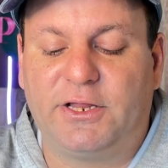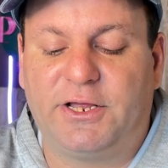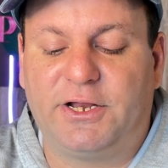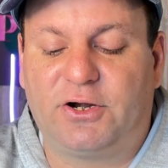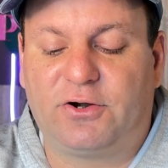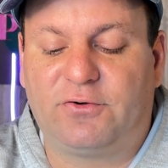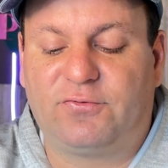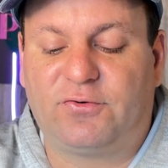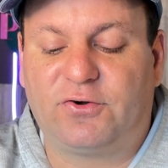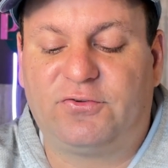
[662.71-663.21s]

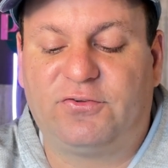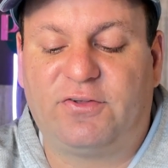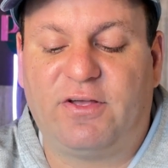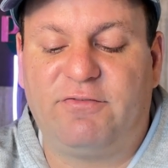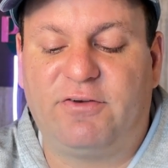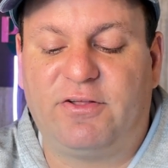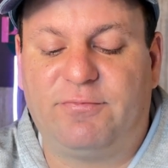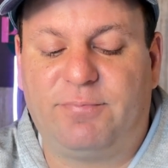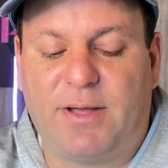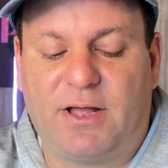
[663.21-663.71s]
liter for
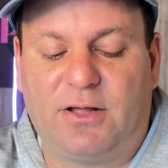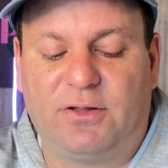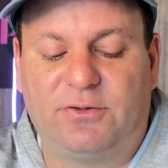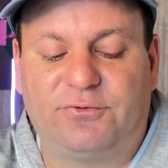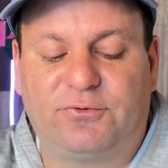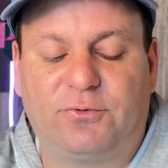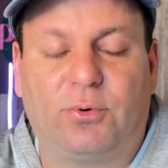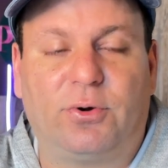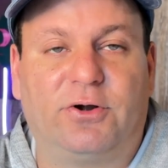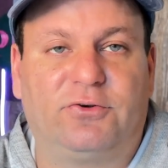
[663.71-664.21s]
70
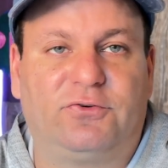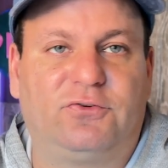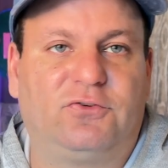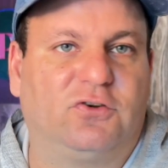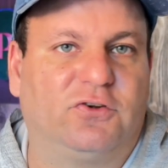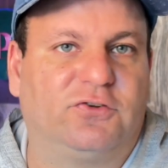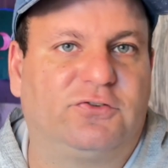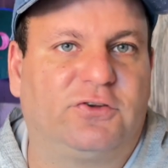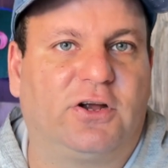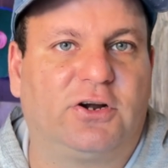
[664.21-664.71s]
pounds or
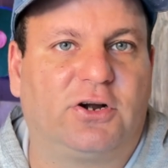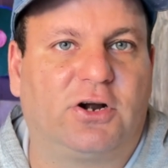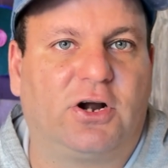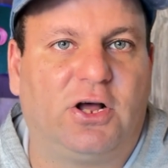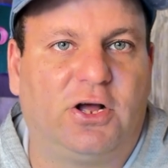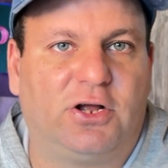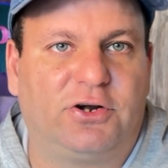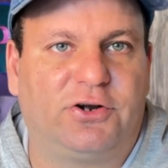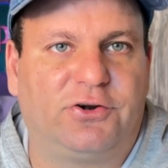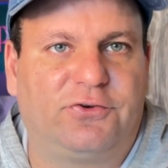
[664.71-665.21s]
just under
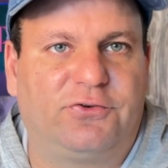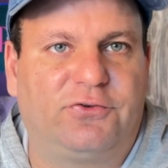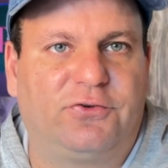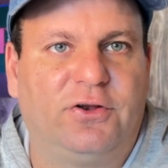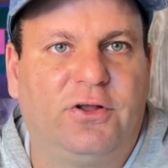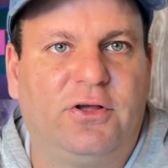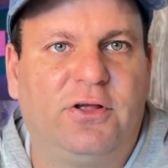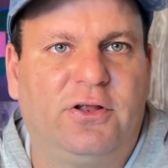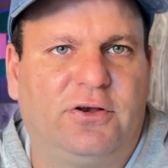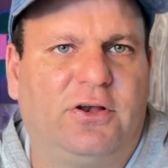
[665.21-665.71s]

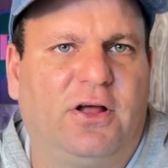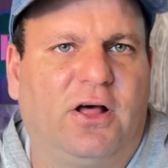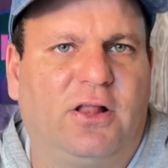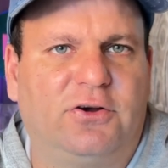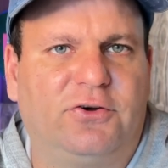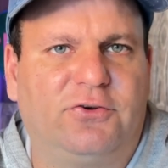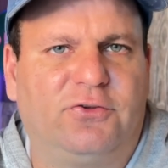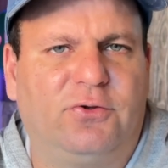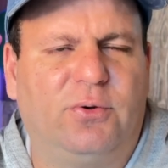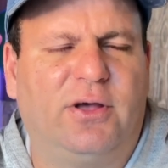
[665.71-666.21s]

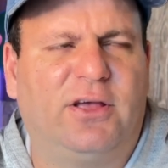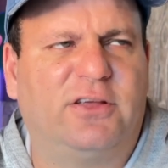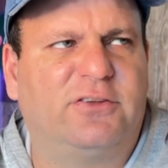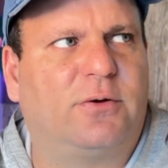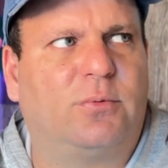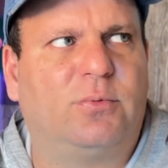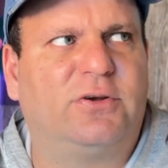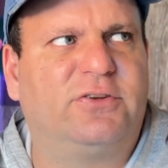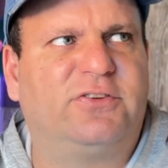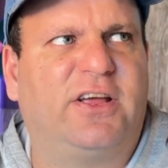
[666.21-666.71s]
$100 US.
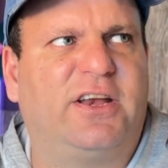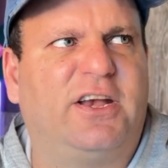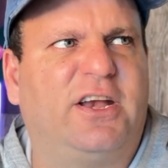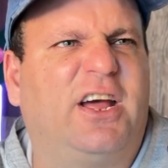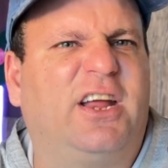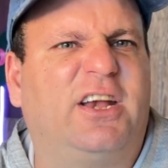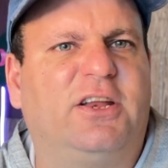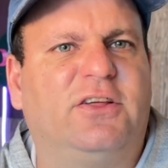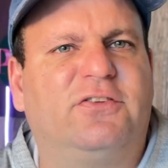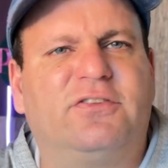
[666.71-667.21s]
I'm gonna say
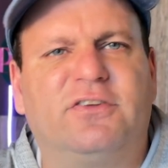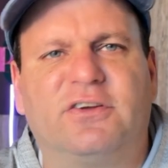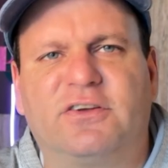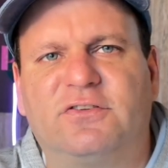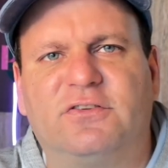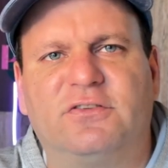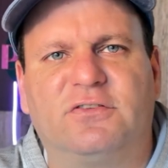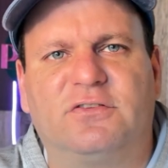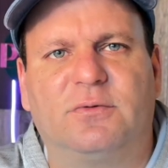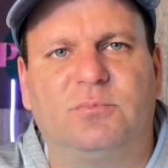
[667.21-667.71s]

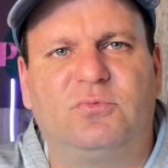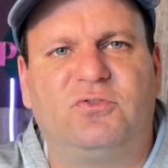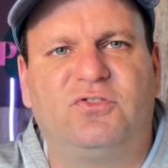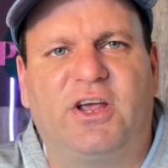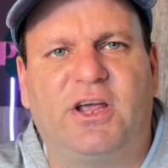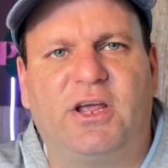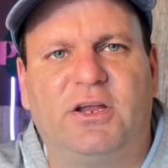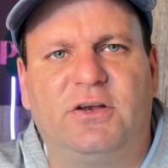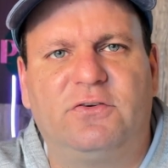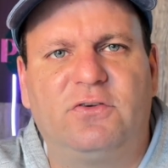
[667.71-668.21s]
96 and some
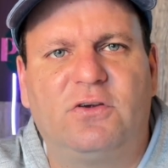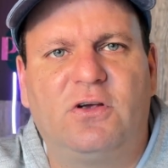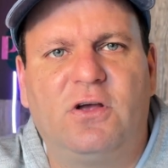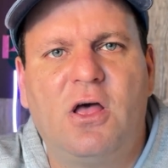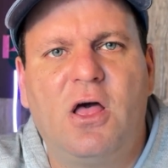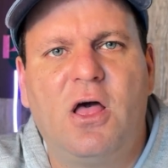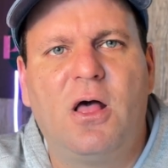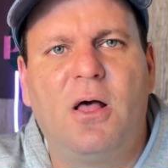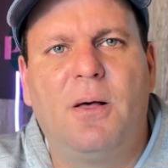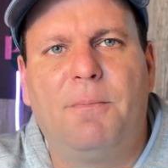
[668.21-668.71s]
change.
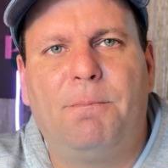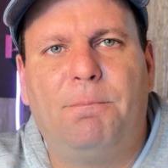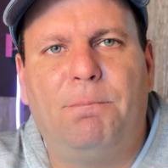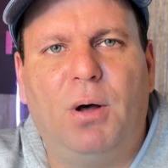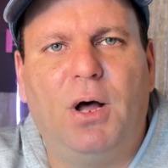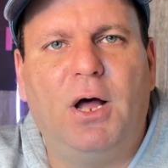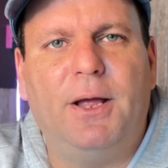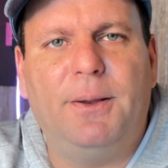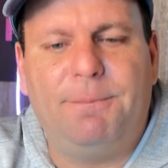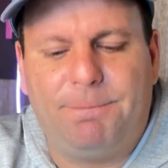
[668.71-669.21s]

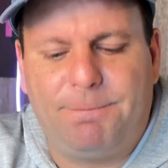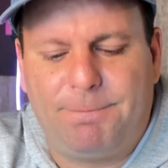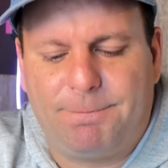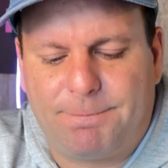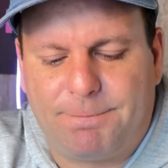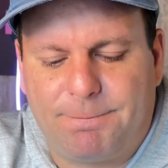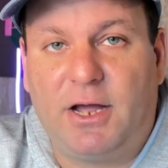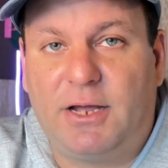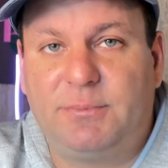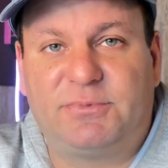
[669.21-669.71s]
But
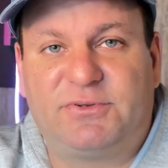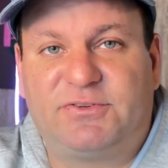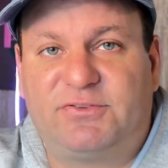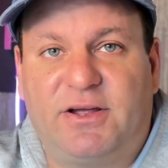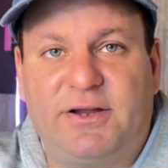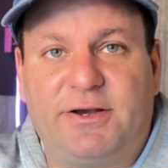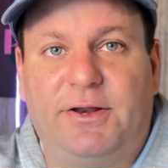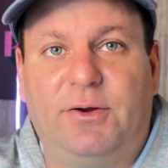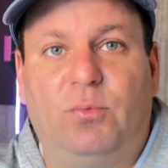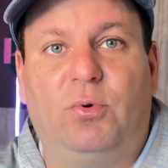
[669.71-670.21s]
I'm
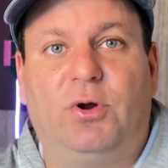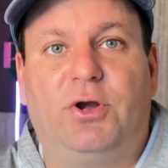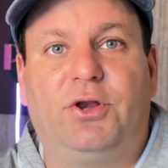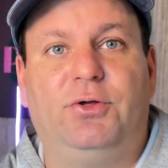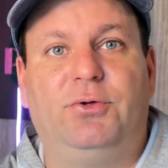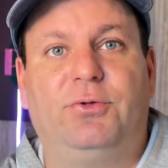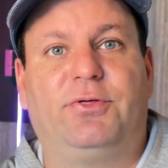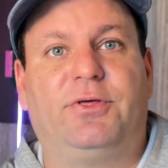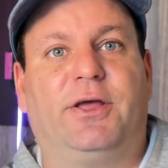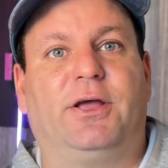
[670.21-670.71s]
excited. What do
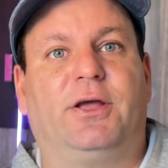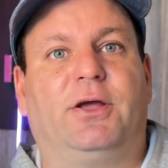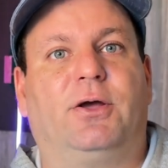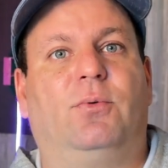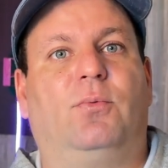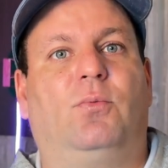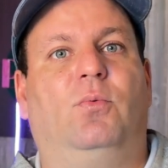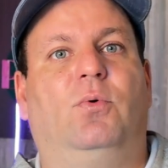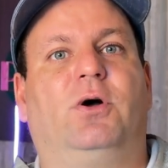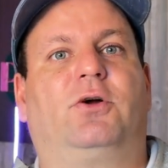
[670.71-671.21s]
you think?
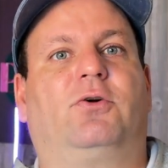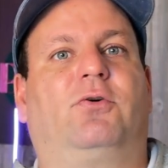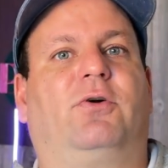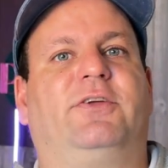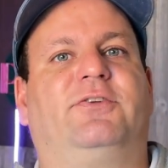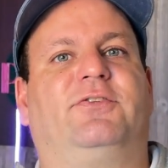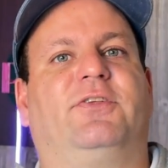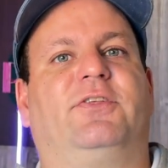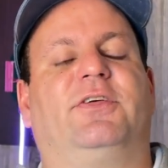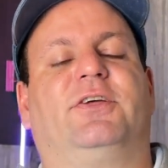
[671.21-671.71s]
What
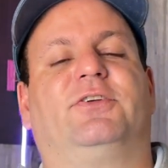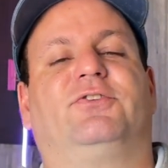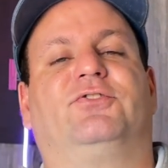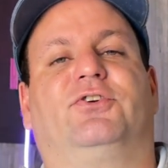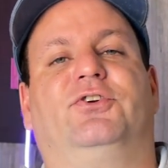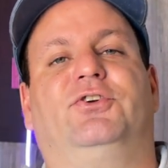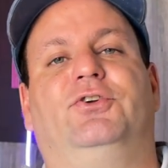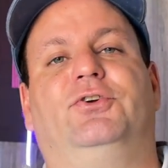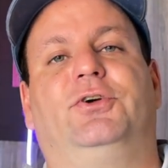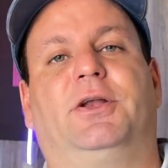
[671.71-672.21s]
crazy things
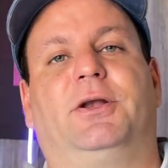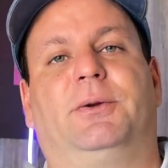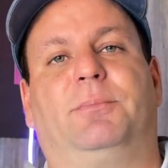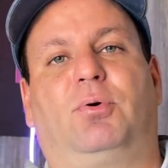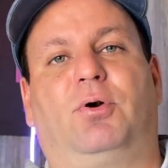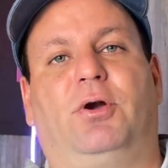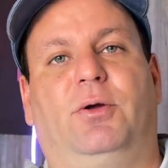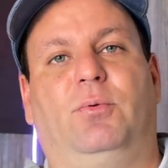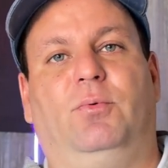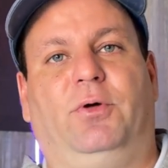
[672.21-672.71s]
are you gonna
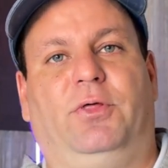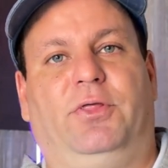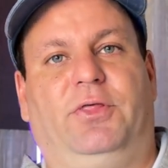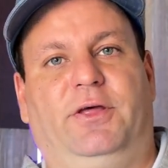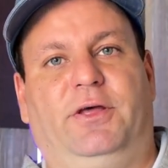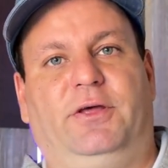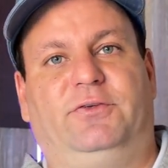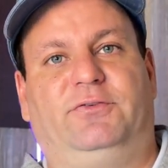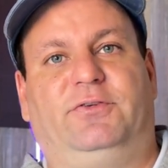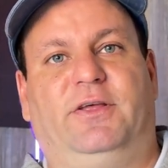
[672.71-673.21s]
print with
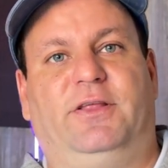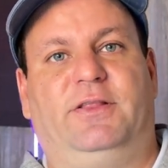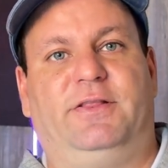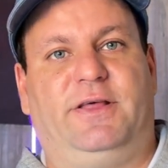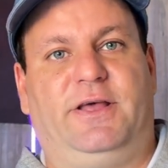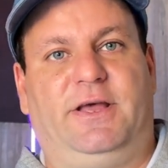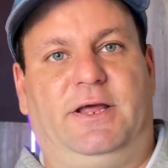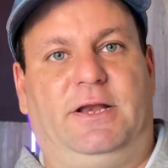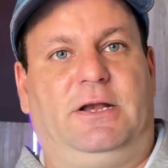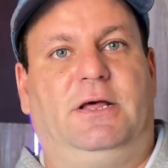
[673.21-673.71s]
this and
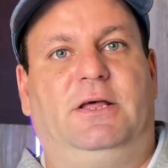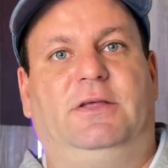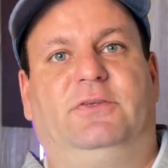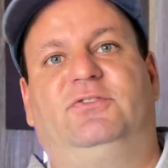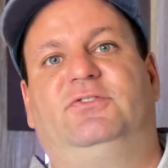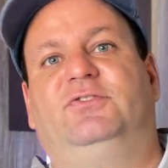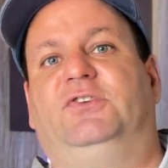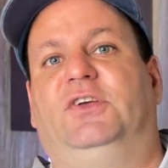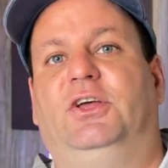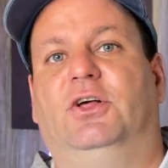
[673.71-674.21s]
then
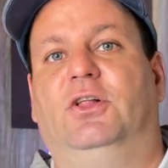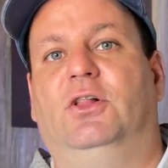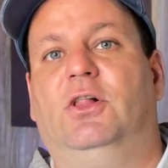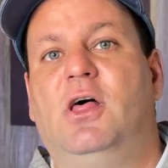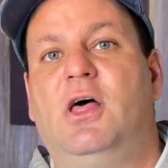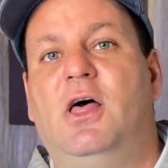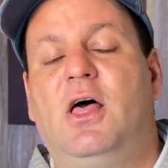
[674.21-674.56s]
seal?